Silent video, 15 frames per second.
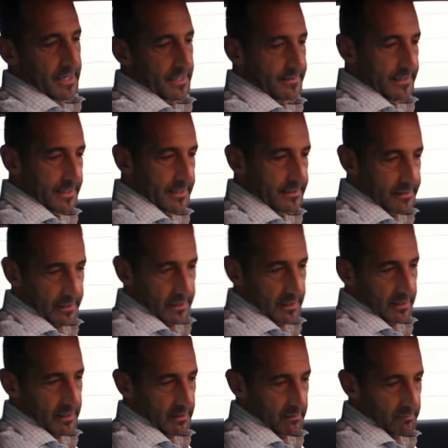And then
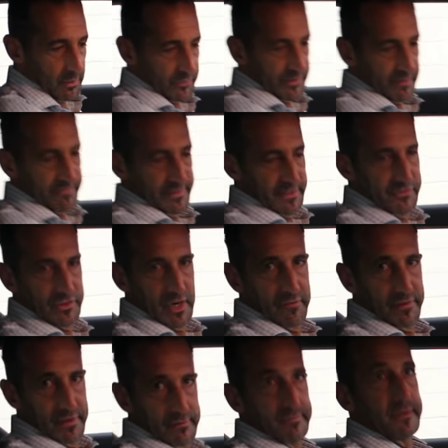most everything's
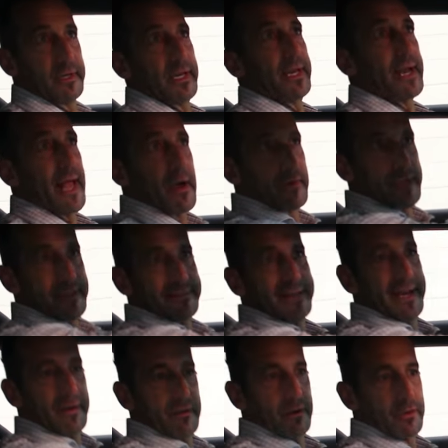covered in
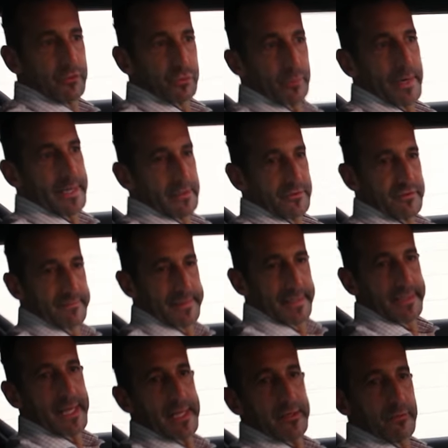Alcantara or suede or something
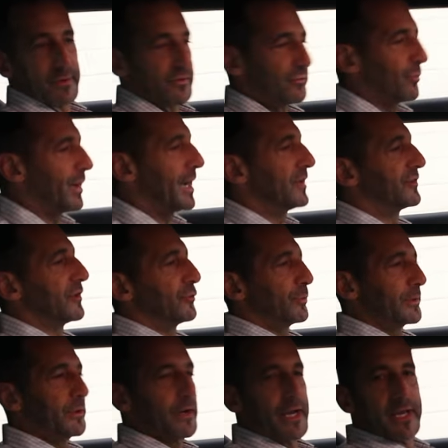like that. And the reason why is because
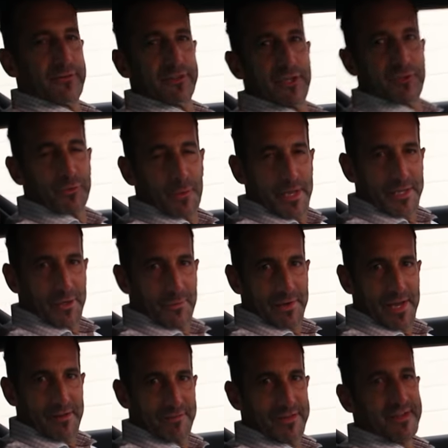when your hands get sweaty or what
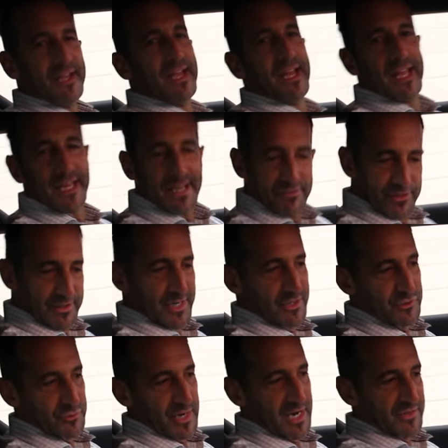have you, it gives you a
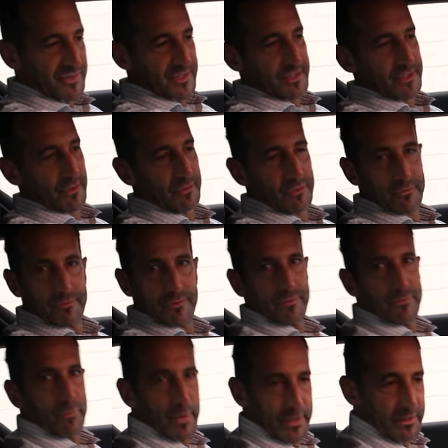nice traction and you don't
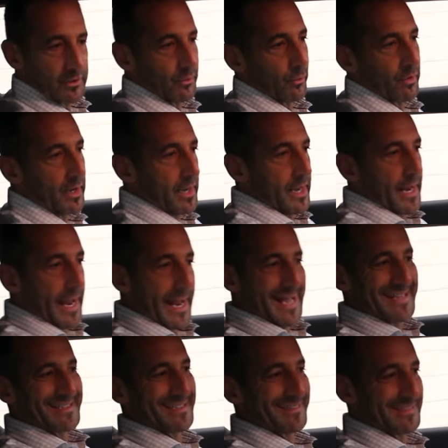want your
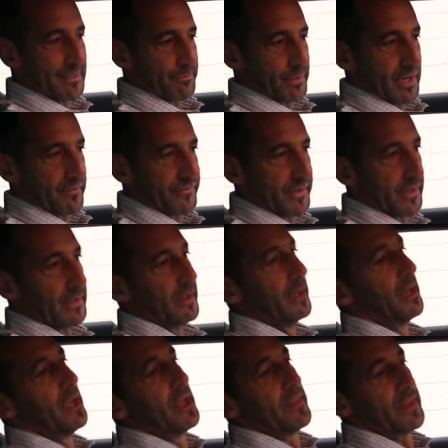hands to slip off there.
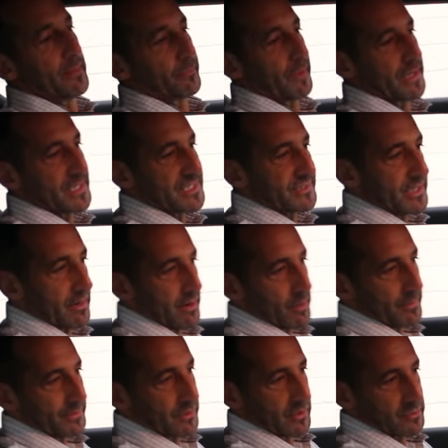The upgraded stereo,
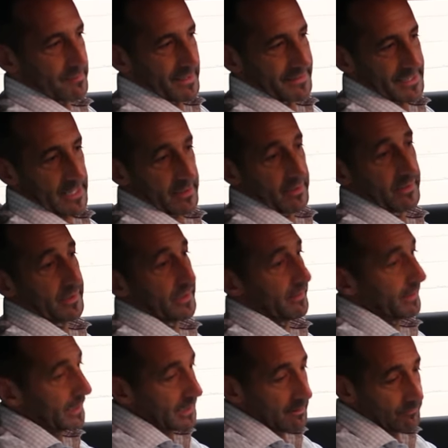we talked about that
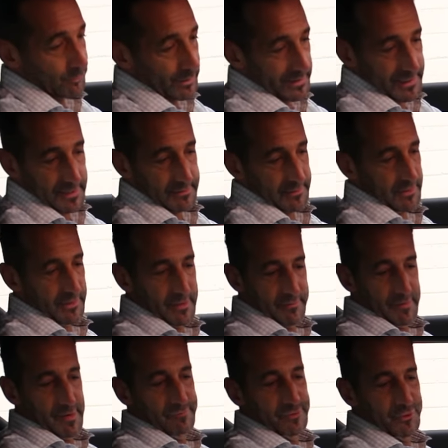earlier. It comes with it. You don't
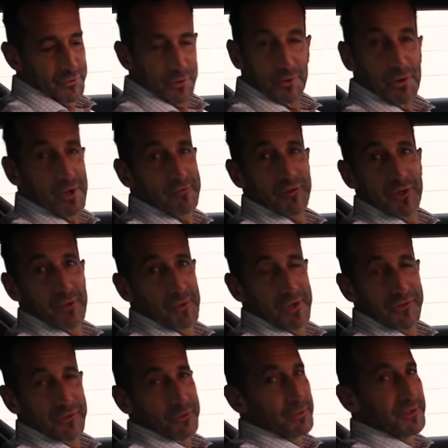ever have to turn it on if you don't
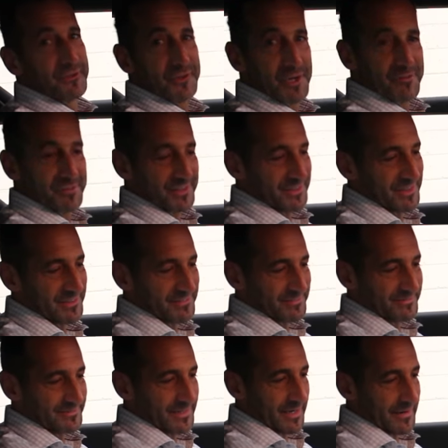want to, but it's there if you do,
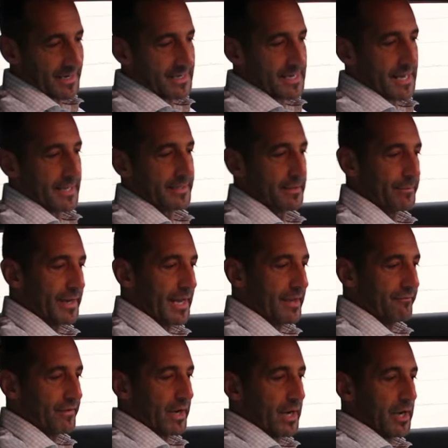all right? And then we
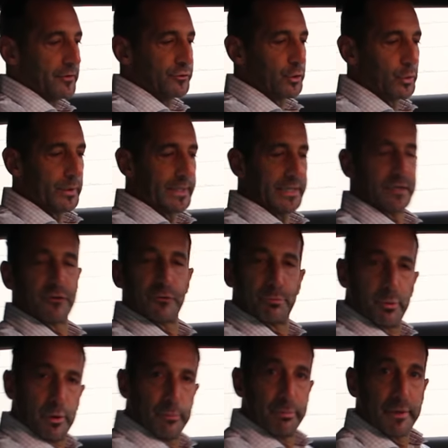have Touring and
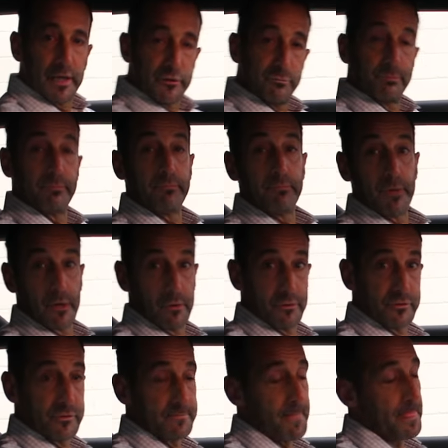Sport Plus
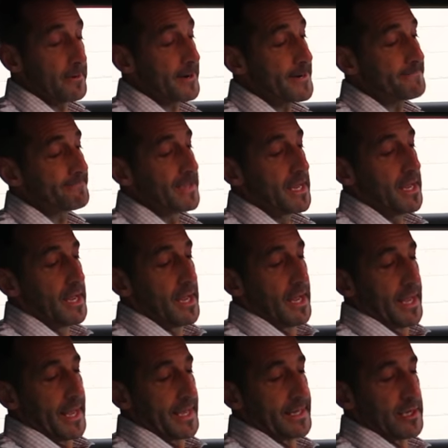modes, all right?
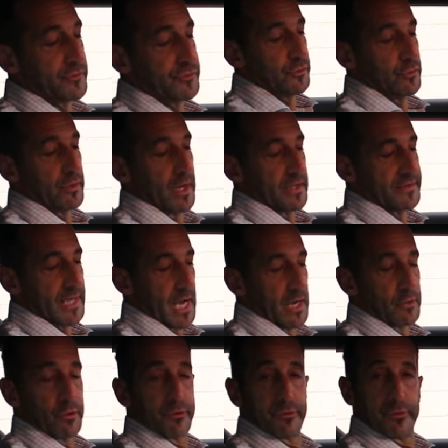And you
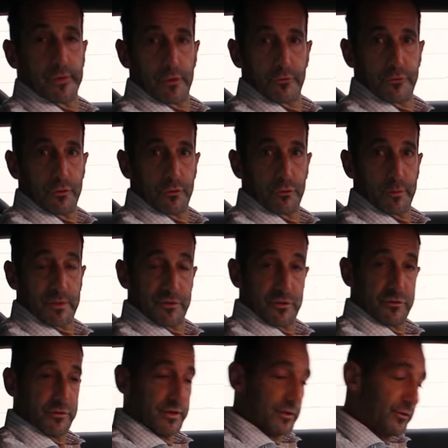toggle through those two
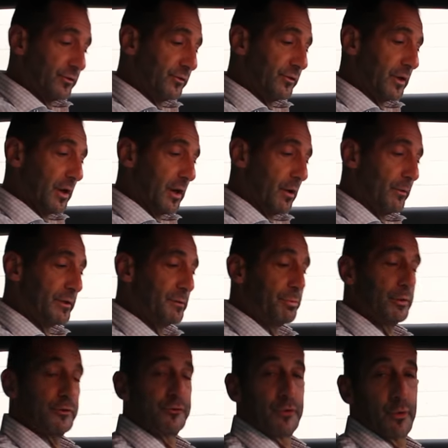switches, this when you
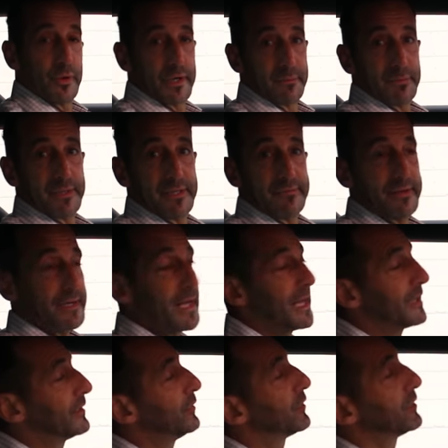push Touring, believe it or
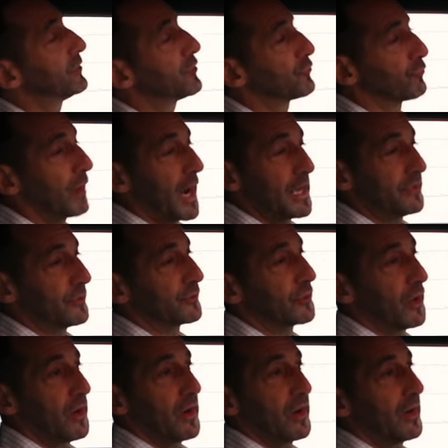not, you can just ride this
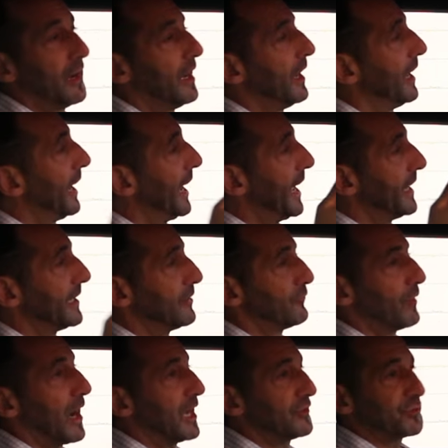car, and it
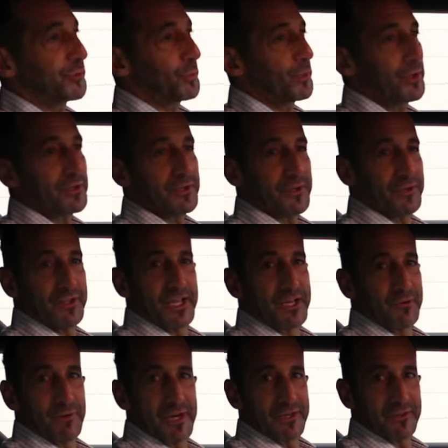rides to work
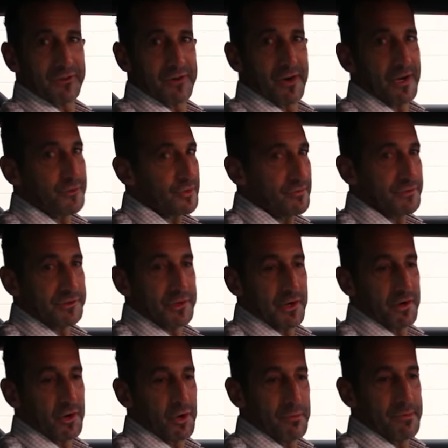like a regular car. I drove this
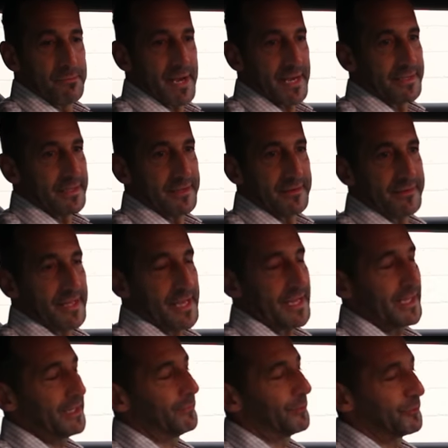car home and back the other
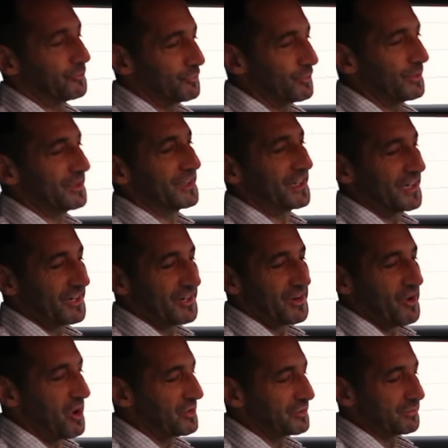day, and it was really an
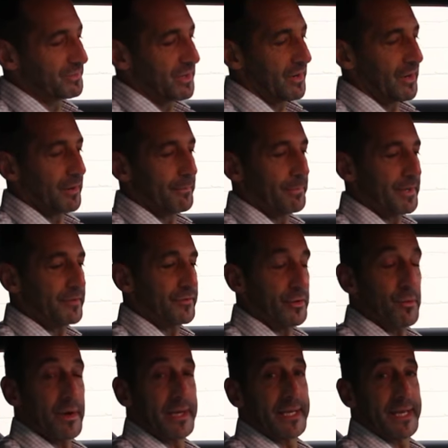awesome car. But if
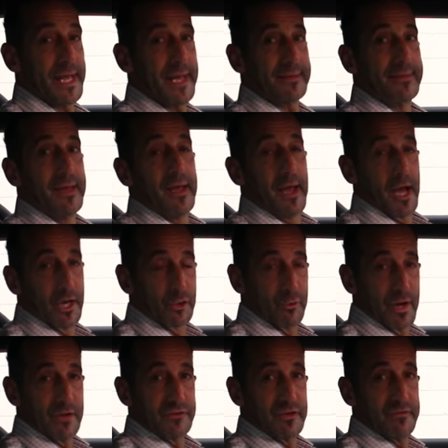you want to get
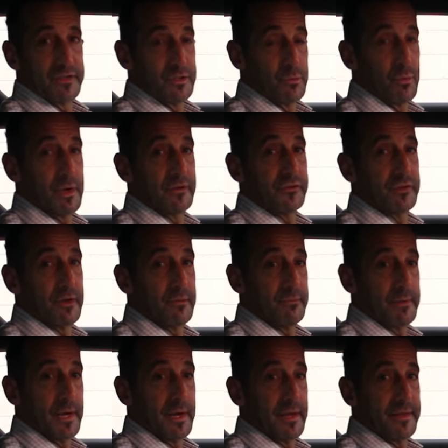aggressive and you want
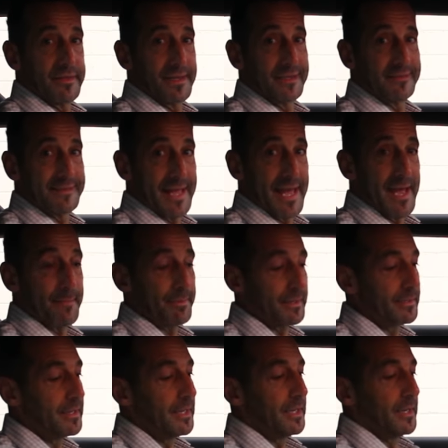some things to happen,